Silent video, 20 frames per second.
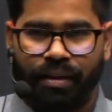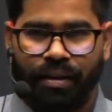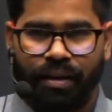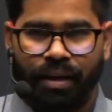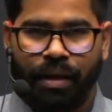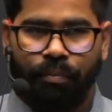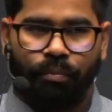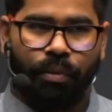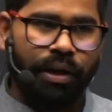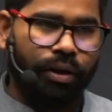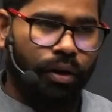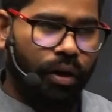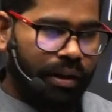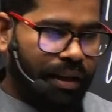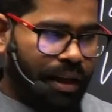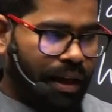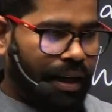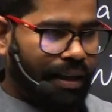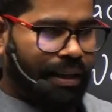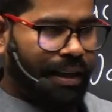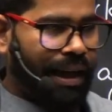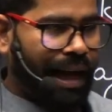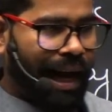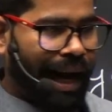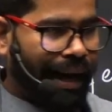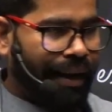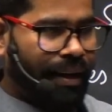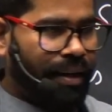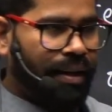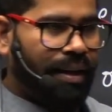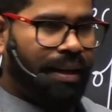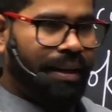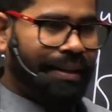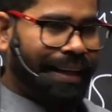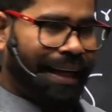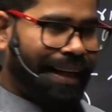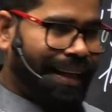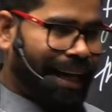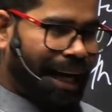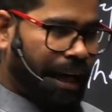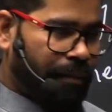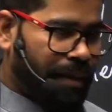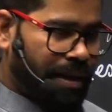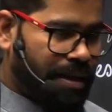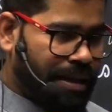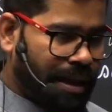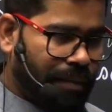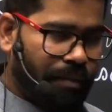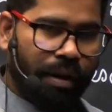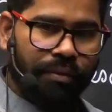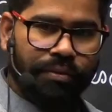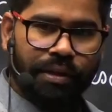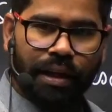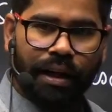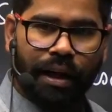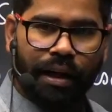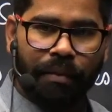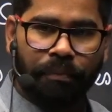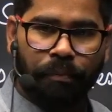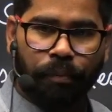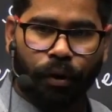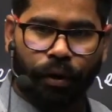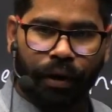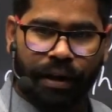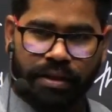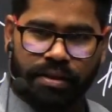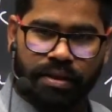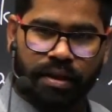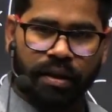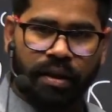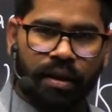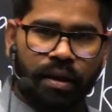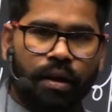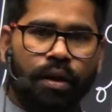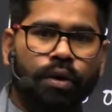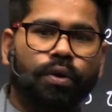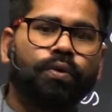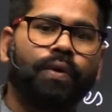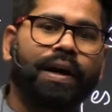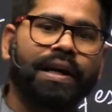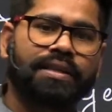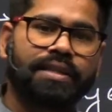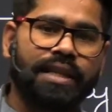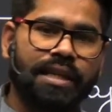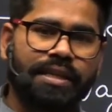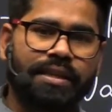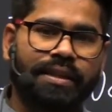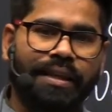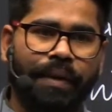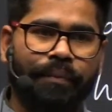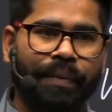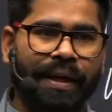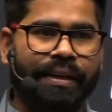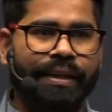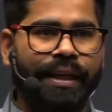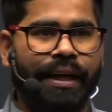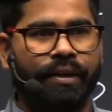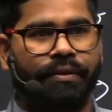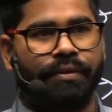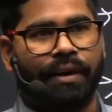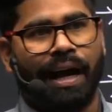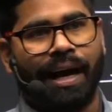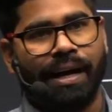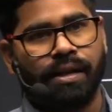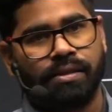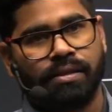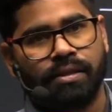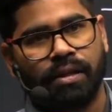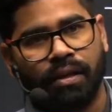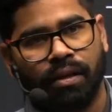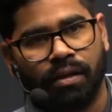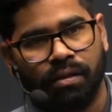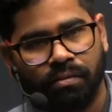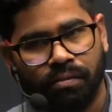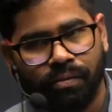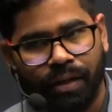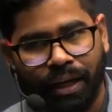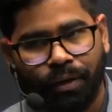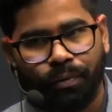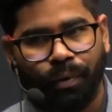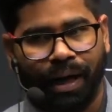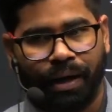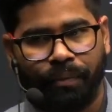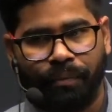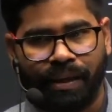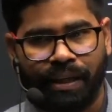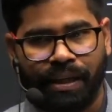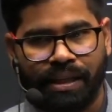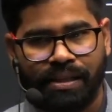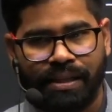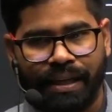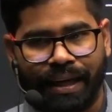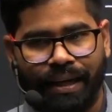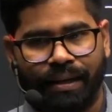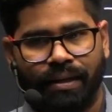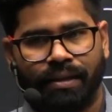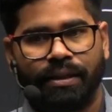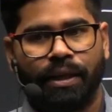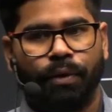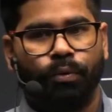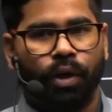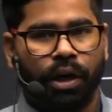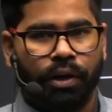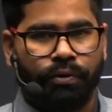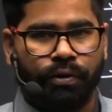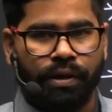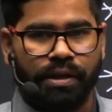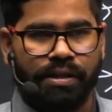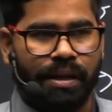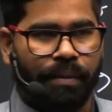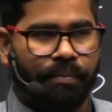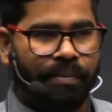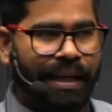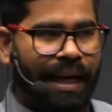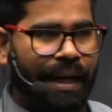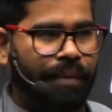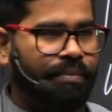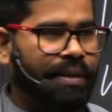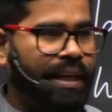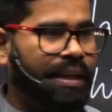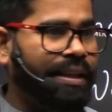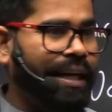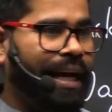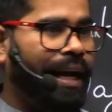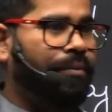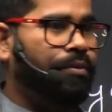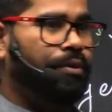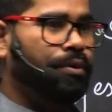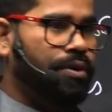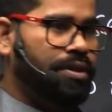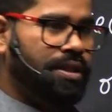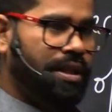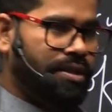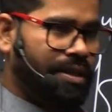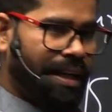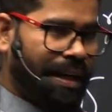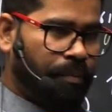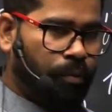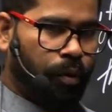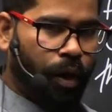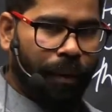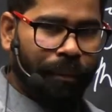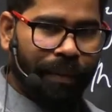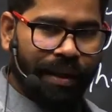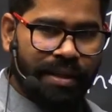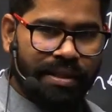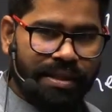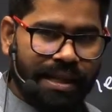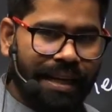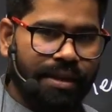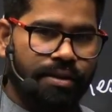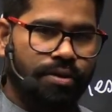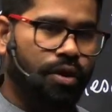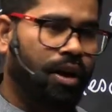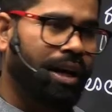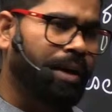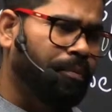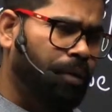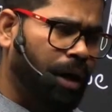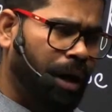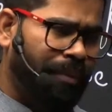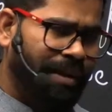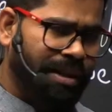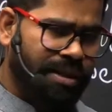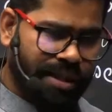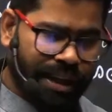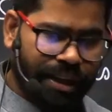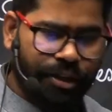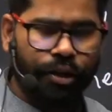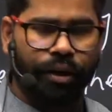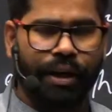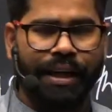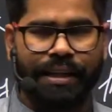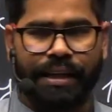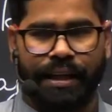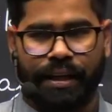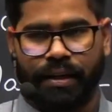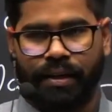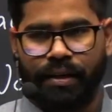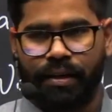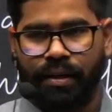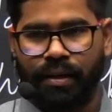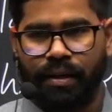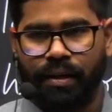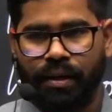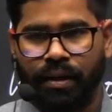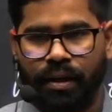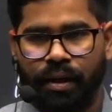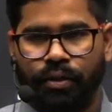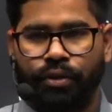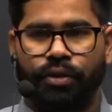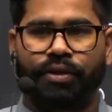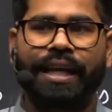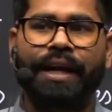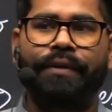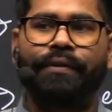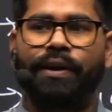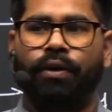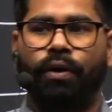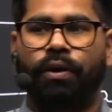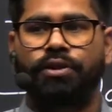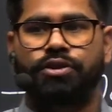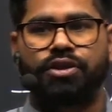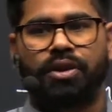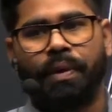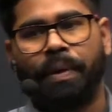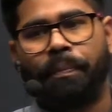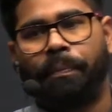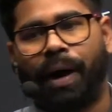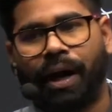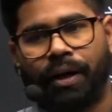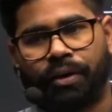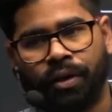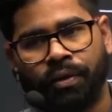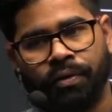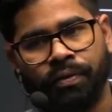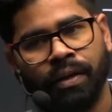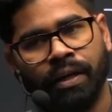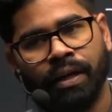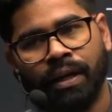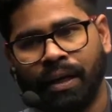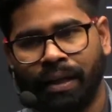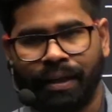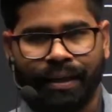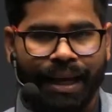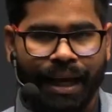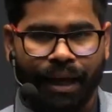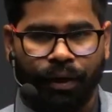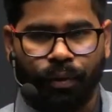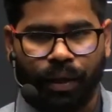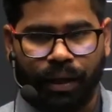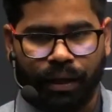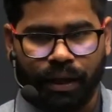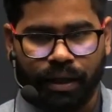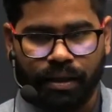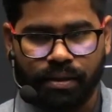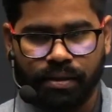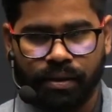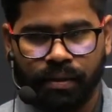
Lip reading: But on the other hand, there can be some of the employees who are just coming there as the requirement is there. They work for some time, then they have no such employment sense or employment security. So they will also be part of gig workers.